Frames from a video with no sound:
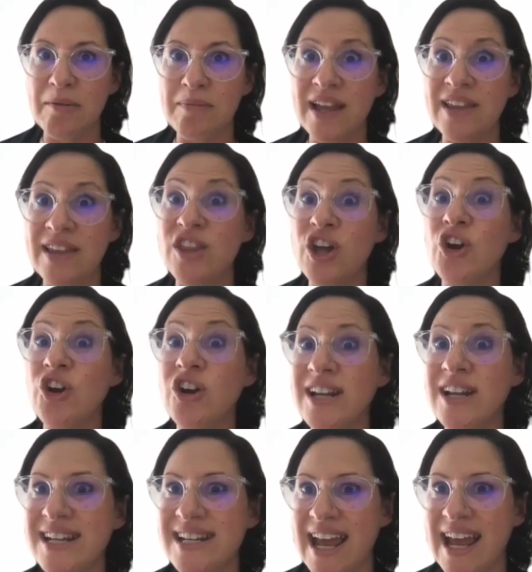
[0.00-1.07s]
in the
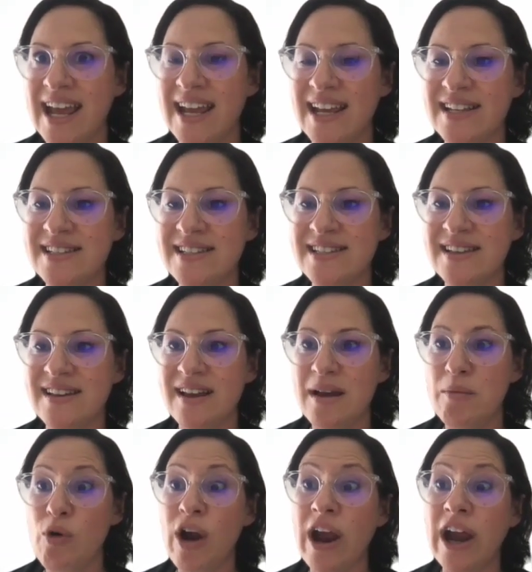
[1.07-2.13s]
early days
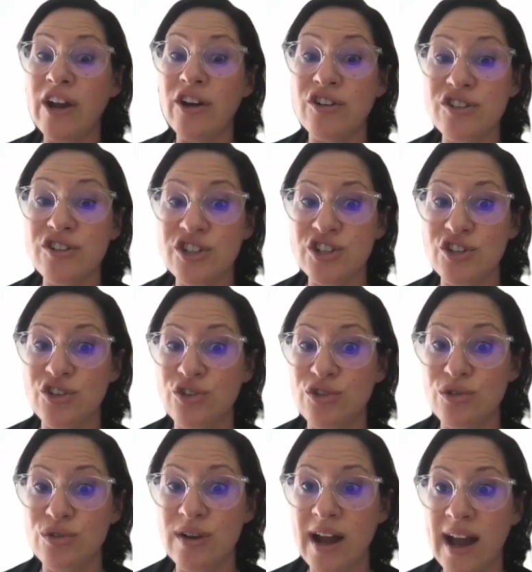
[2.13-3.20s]
prior
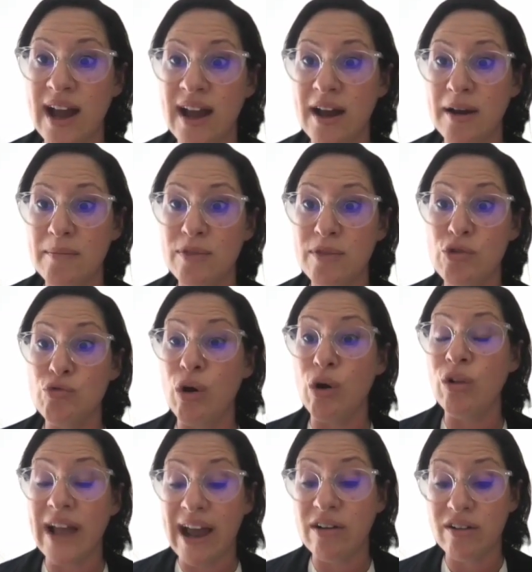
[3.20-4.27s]
to the
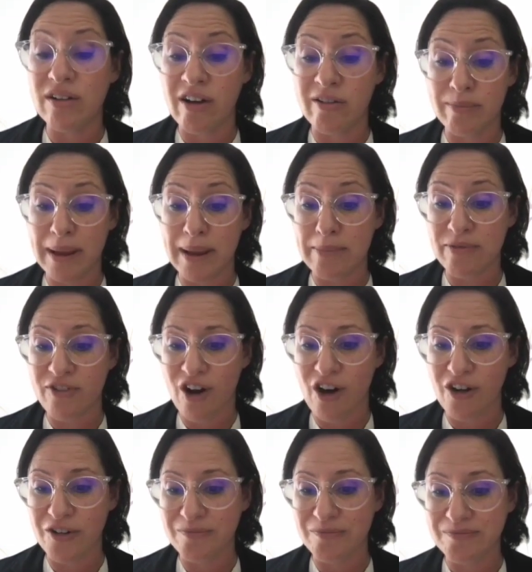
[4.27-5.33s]
rollout of PEPFAR?